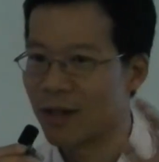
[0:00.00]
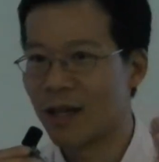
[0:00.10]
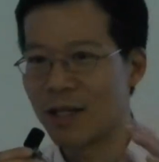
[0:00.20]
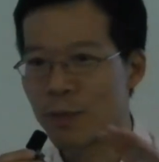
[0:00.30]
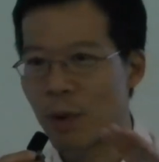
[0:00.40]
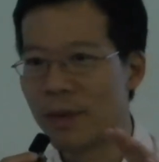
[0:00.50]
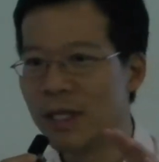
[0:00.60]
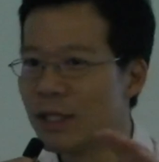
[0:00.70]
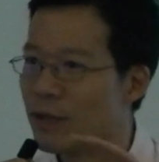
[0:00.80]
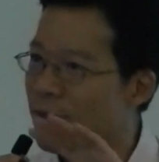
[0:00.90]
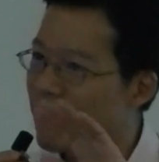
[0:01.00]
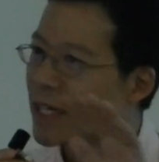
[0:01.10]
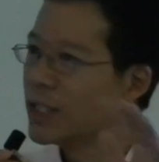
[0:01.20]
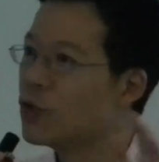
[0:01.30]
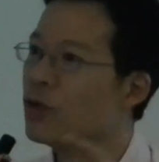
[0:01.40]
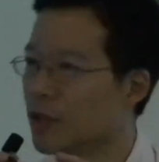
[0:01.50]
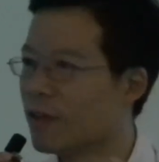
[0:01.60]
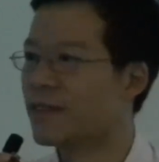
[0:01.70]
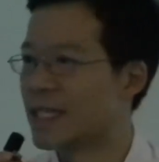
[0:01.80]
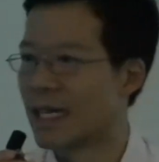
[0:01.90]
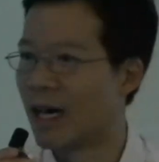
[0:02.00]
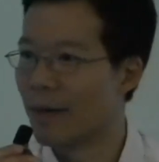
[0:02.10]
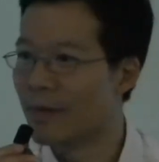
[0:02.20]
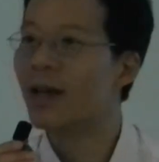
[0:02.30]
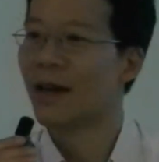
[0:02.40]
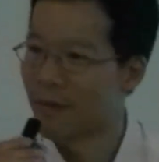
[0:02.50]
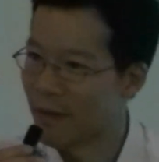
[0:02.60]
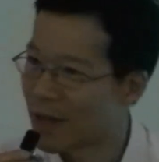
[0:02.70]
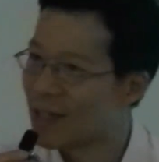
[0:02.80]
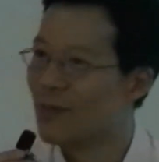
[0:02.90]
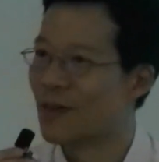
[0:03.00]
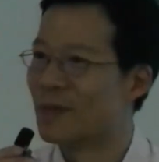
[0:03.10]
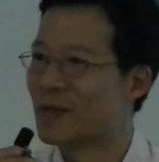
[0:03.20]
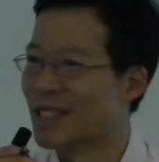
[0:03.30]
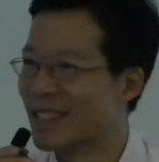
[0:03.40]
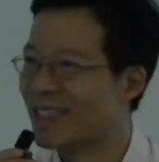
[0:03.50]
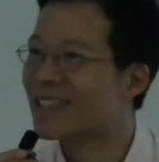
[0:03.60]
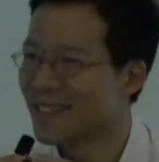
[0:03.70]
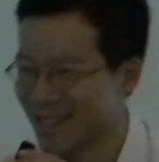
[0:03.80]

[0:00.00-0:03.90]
And that's probably need to fine tune over time. And thank you very much indeed.